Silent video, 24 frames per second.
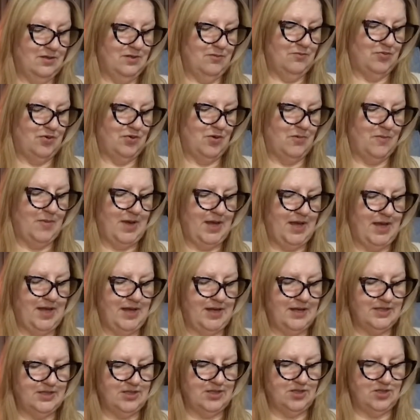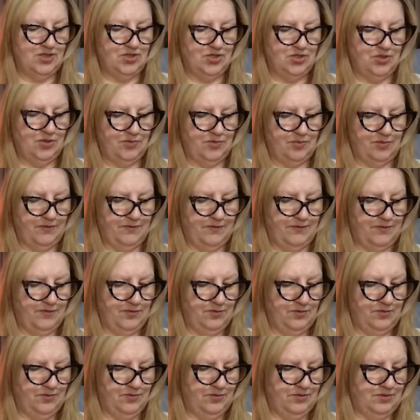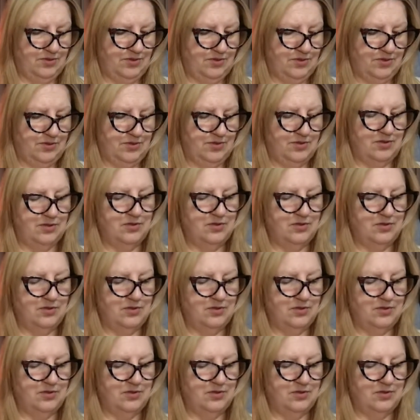Probiotics and superfoods.